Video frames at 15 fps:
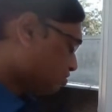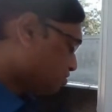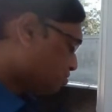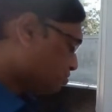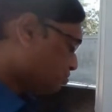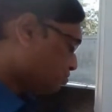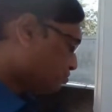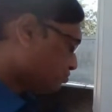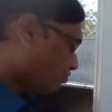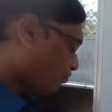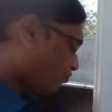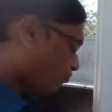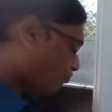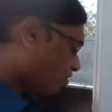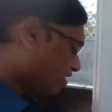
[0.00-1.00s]
2,
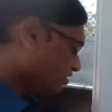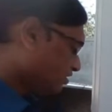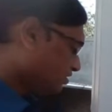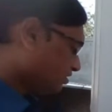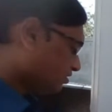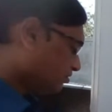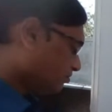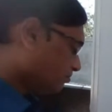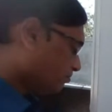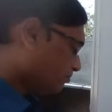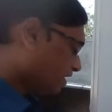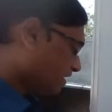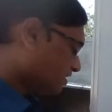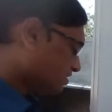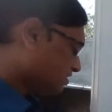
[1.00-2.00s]
1,
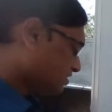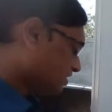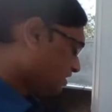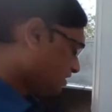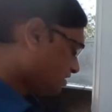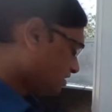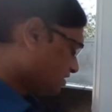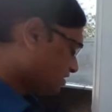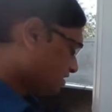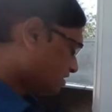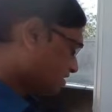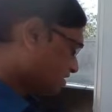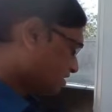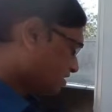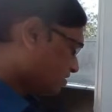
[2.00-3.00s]
minus 3,
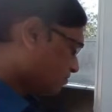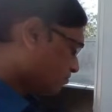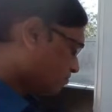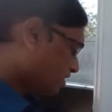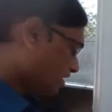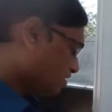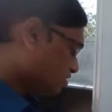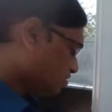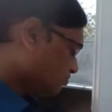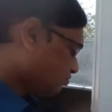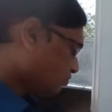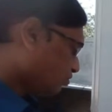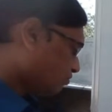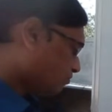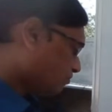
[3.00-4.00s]
minus
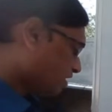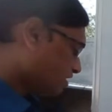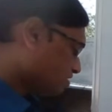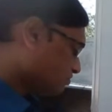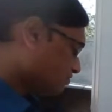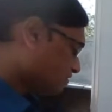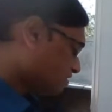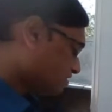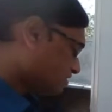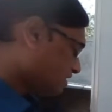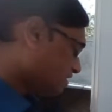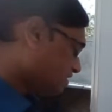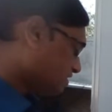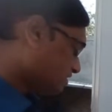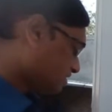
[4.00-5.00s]
4, minus 1,
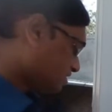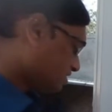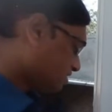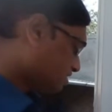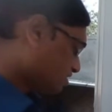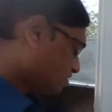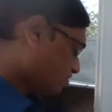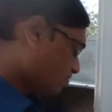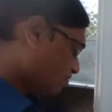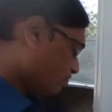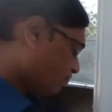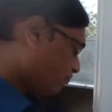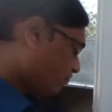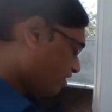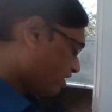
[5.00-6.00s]
6,
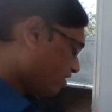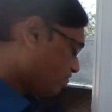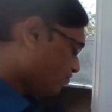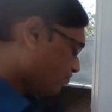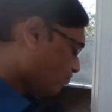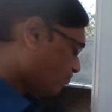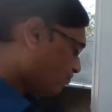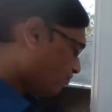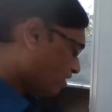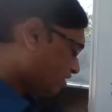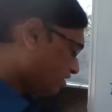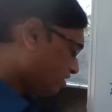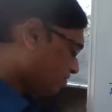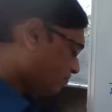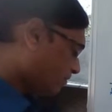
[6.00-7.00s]
5, 1,
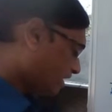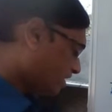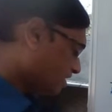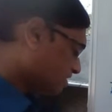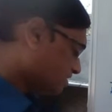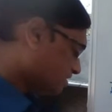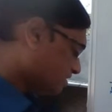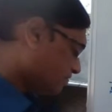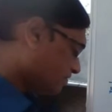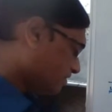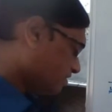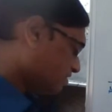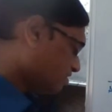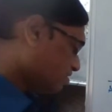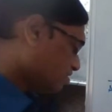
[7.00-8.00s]
minus 7.
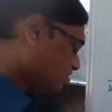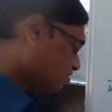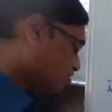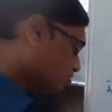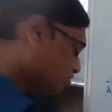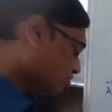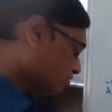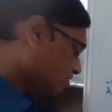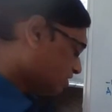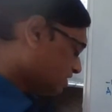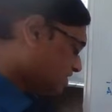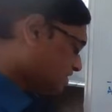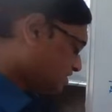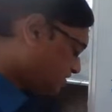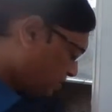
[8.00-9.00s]
So this
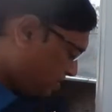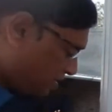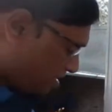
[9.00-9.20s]
is the